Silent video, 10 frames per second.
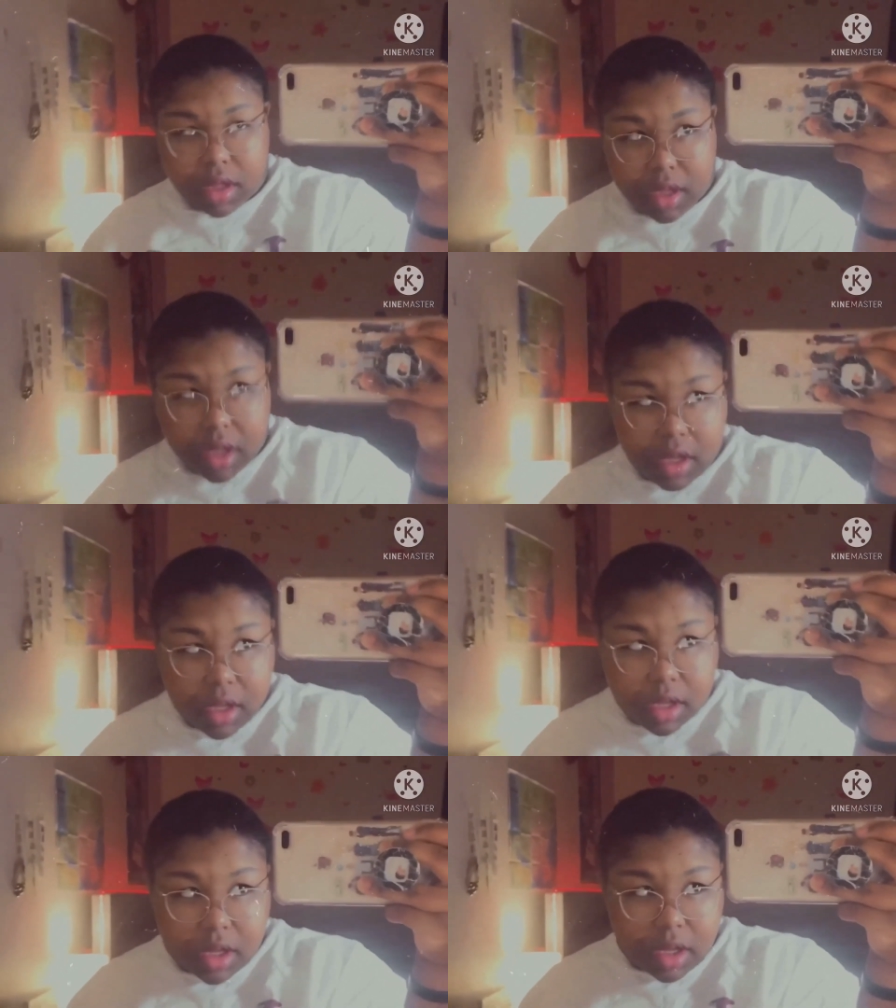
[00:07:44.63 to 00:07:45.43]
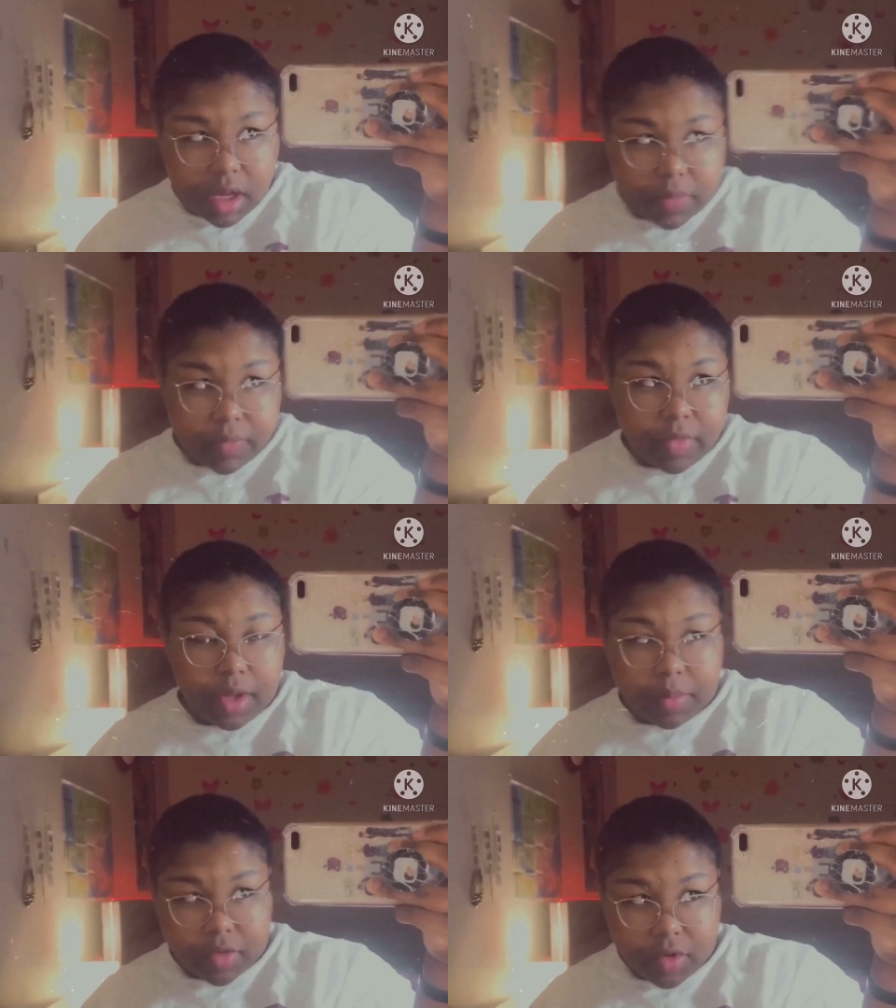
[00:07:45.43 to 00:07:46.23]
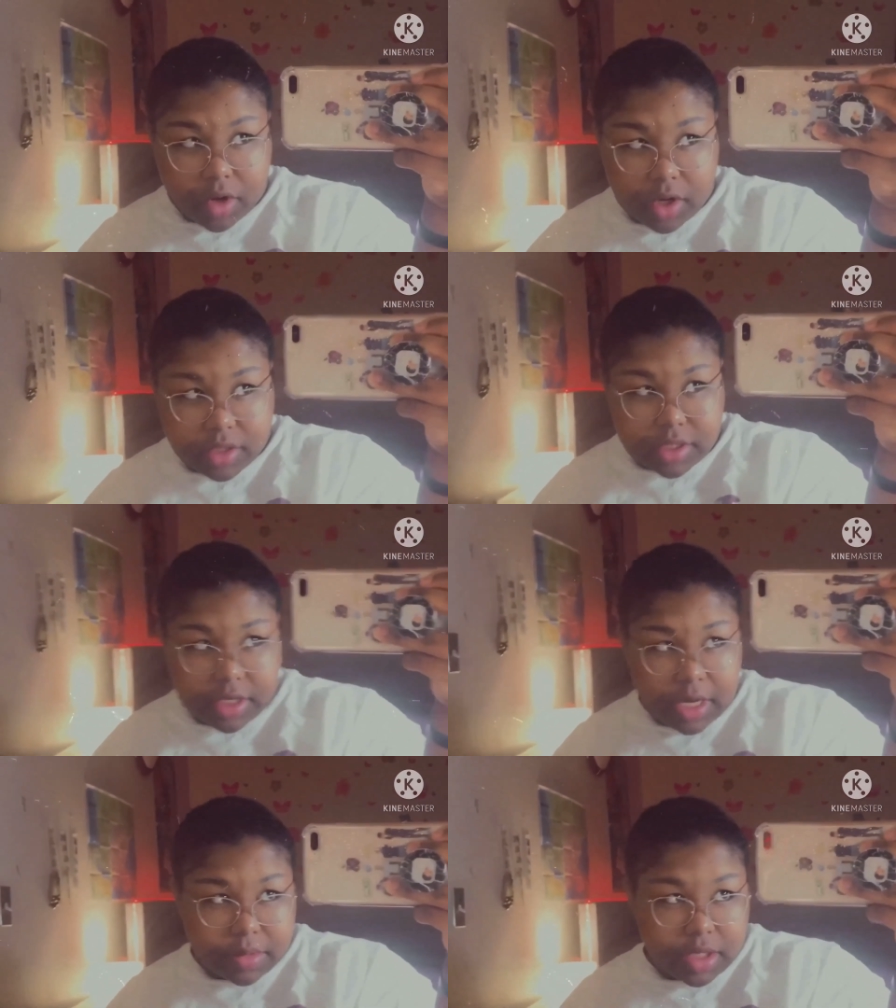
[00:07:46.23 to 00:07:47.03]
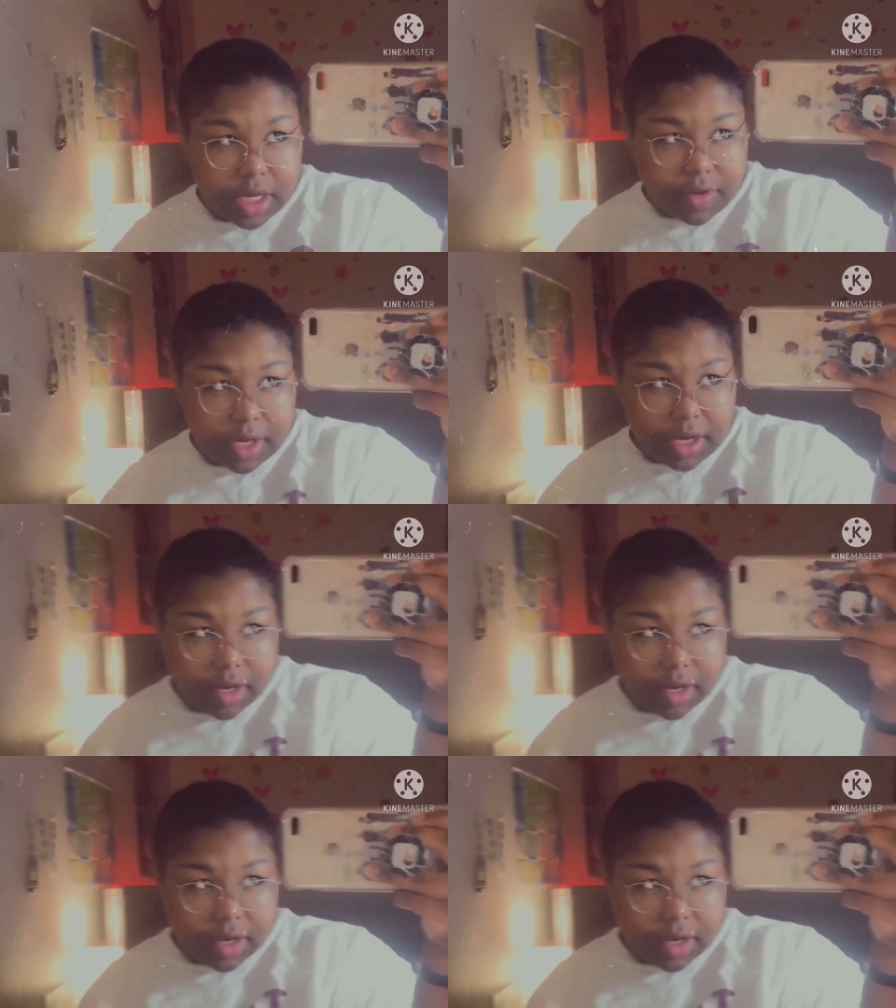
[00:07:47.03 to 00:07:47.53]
I'm recording on Snapchat right now.